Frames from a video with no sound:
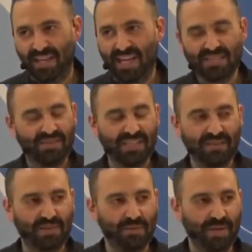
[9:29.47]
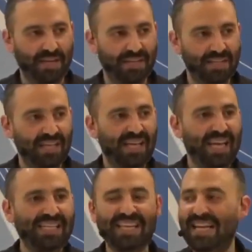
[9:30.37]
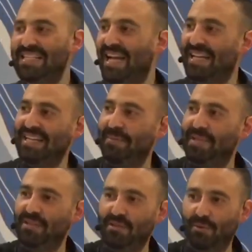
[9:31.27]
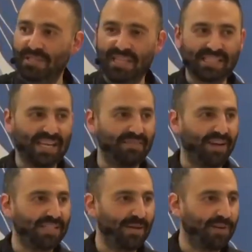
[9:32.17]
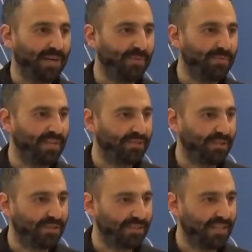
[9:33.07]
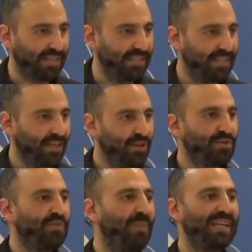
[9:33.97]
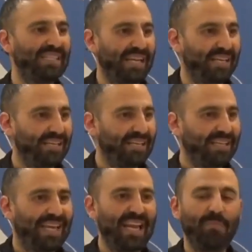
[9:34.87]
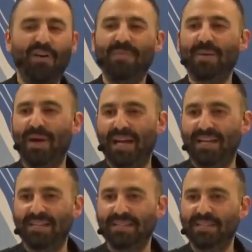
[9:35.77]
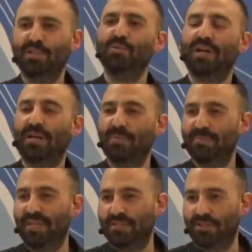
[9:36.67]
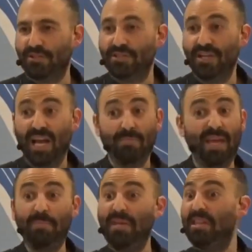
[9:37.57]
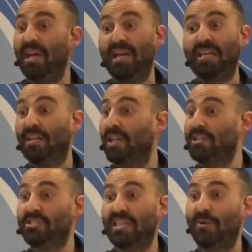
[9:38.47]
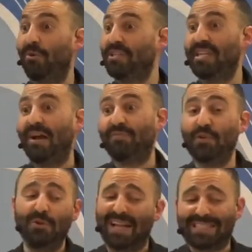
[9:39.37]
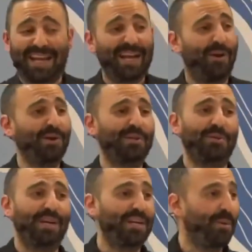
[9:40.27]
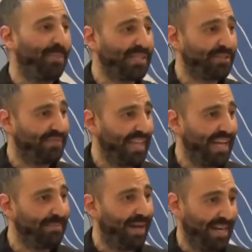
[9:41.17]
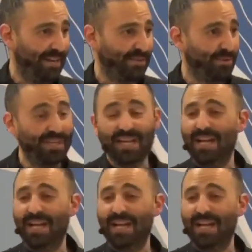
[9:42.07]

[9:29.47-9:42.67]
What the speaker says: He's a very difficult man. He said he's not going to let me in the doors unless I invite someone to come with me to church on Sunday. So for my sake, get him off my back. You want to come with me to church. And maybe the lunch thing works out for you. That's kind of on you. There ain't no budget for that in my household.